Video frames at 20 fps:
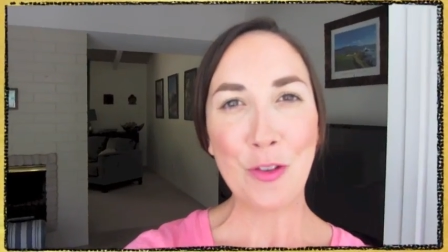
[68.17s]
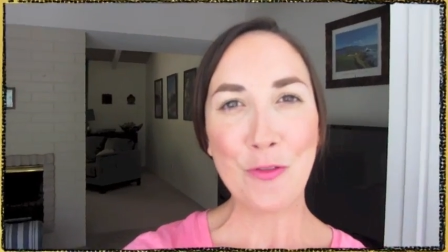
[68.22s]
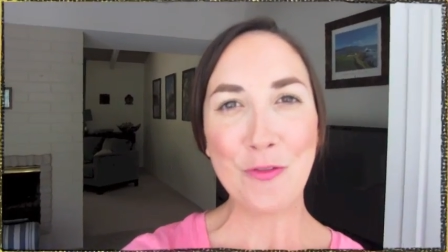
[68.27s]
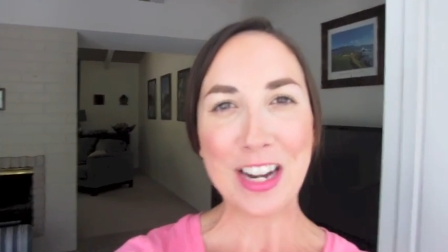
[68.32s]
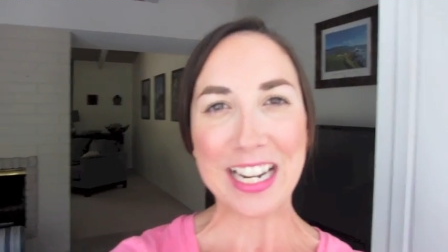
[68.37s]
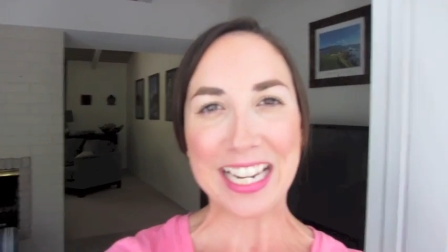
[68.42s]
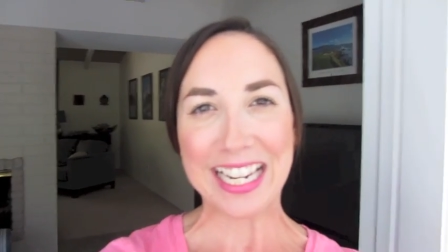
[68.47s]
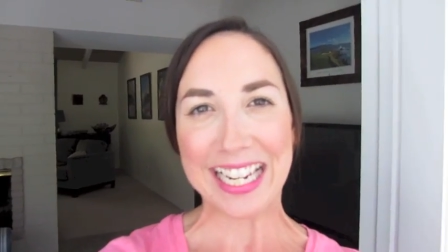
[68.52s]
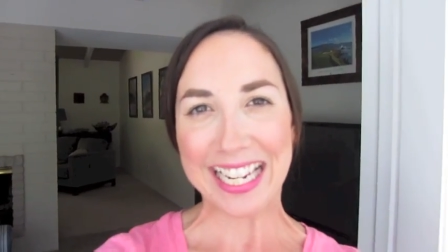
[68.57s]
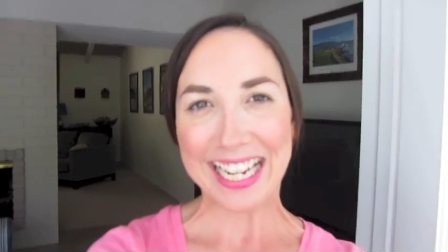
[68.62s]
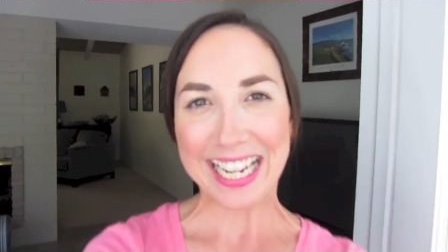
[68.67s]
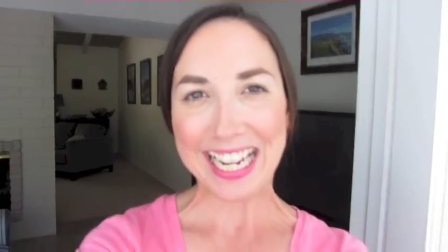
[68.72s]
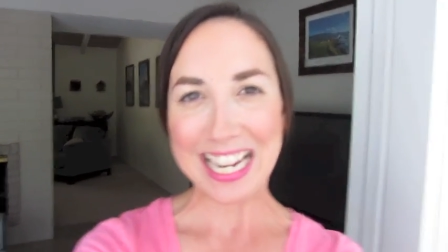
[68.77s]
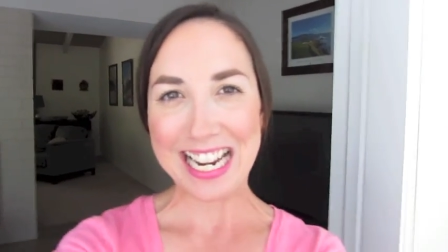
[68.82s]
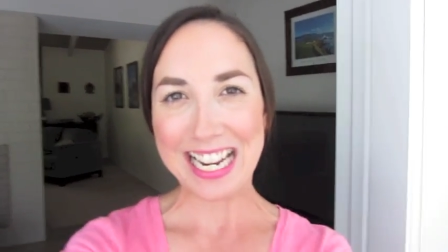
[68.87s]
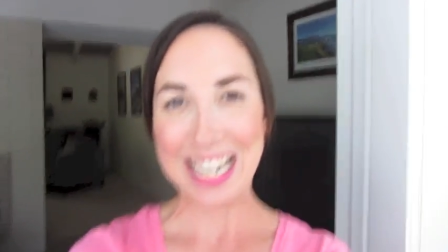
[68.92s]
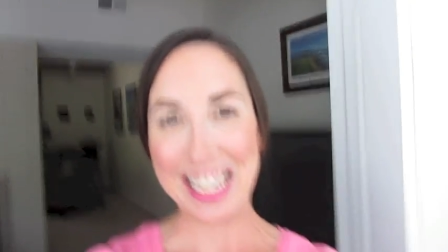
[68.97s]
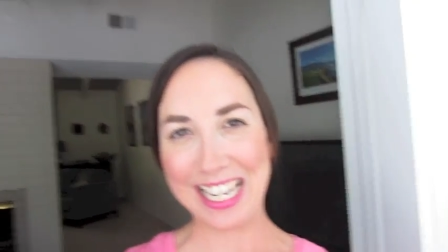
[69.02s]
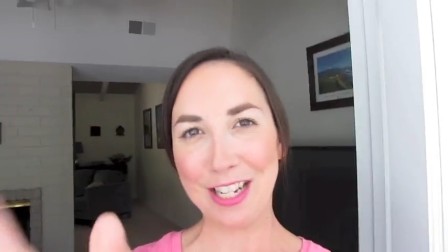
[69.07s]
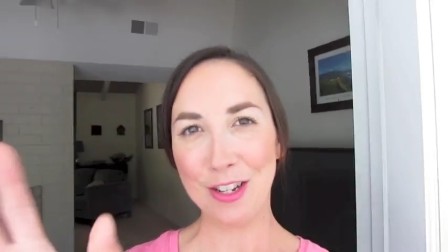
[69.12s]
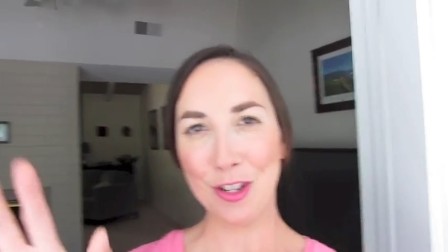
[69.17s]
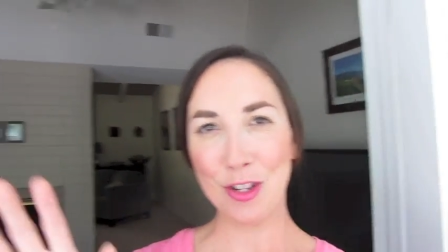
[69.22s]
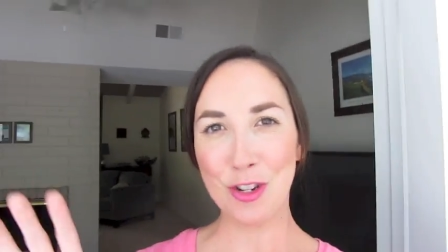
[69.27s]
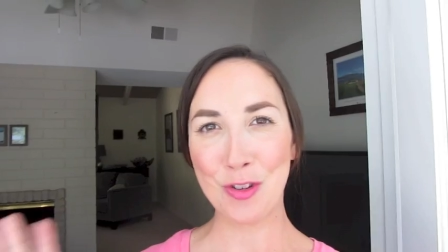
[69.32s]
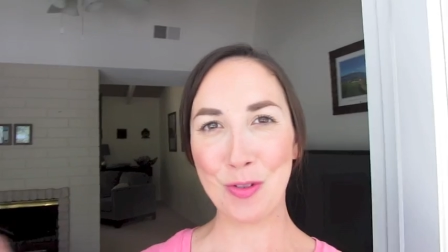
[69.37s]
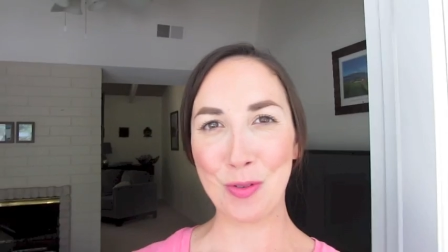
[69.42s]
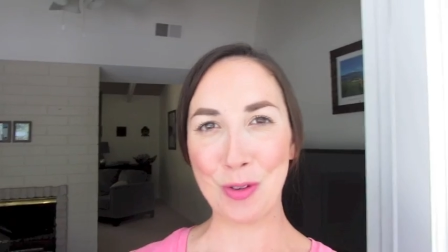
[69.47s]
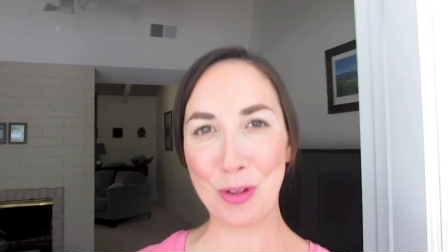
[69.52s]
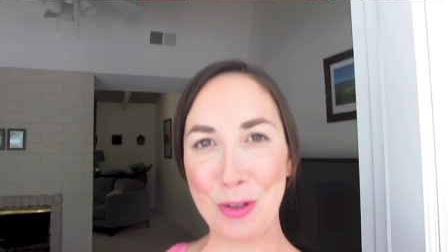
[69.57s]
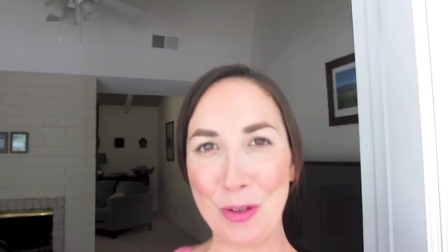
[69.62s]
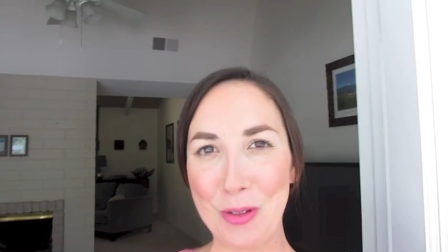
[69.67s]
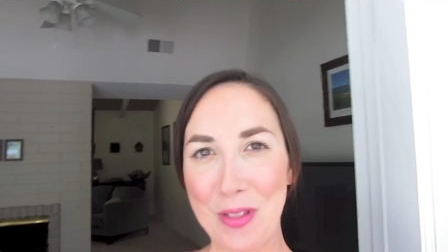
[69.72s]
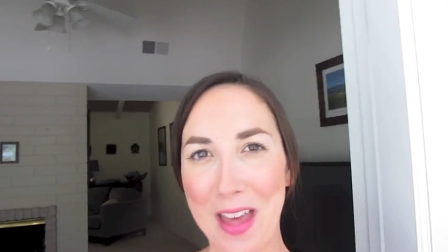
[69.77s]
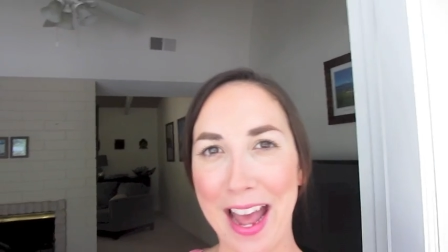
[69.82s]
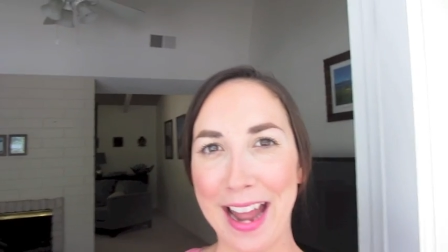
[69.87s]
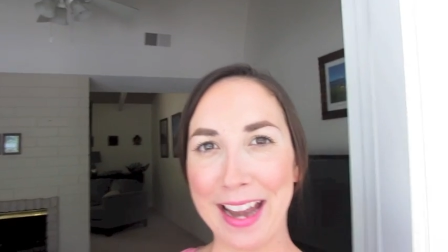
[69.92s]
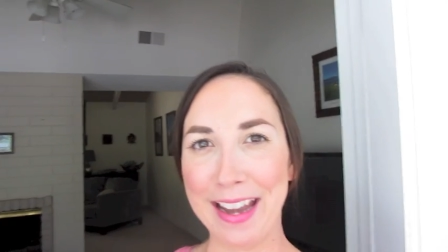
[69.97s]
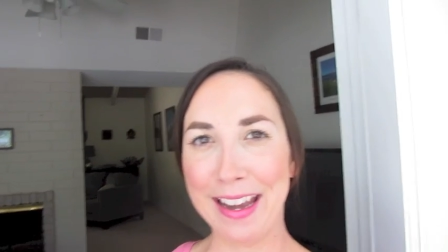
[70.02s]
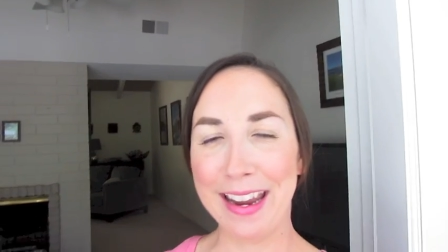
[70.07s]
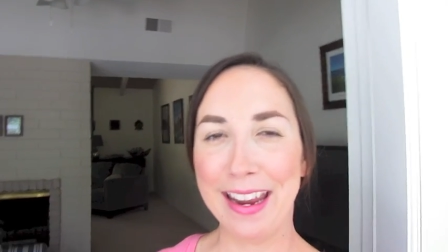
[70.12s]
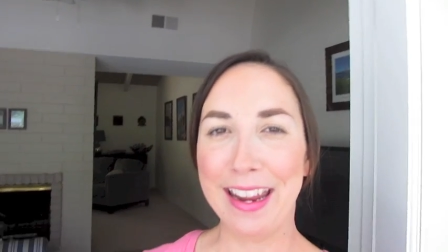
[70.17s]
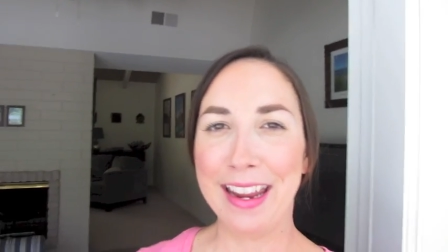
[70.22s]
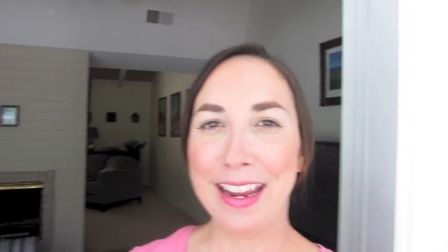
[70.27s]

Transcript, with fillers: funny and true that